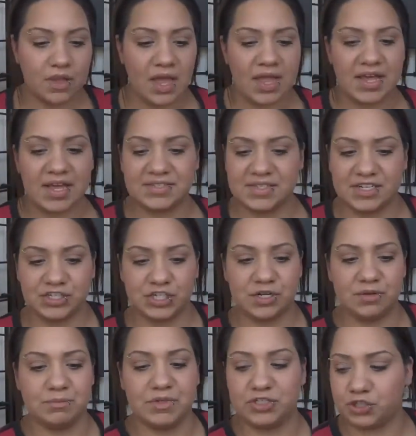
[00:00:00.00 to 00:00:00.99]
I guess I
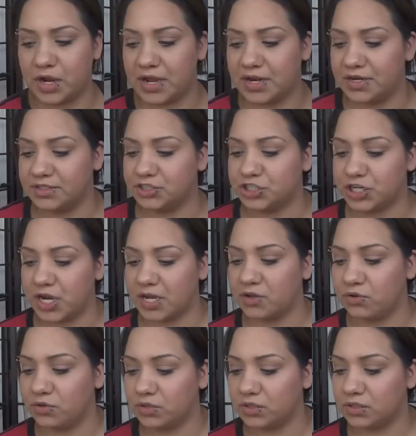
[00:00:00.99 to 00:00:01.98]
shouldn't be trying to
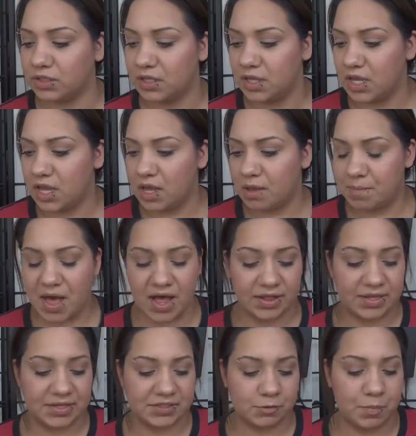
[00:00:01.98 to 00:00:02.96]
juggle
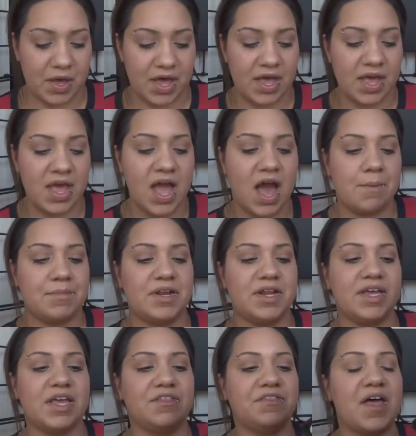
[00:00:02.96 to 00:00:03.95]
palettes, but I'm going
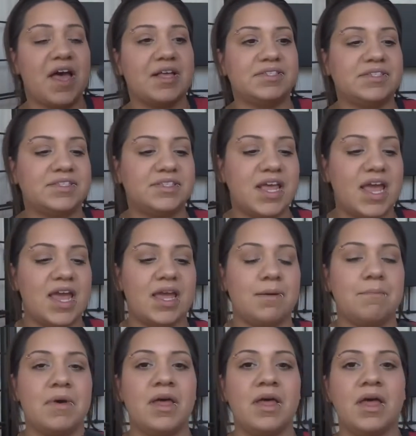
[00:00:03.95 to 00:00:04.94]
to get that
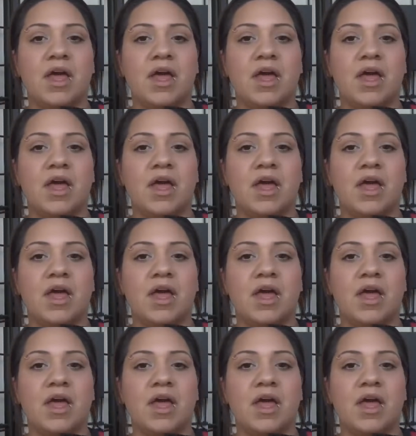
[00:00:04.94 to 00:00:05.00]
same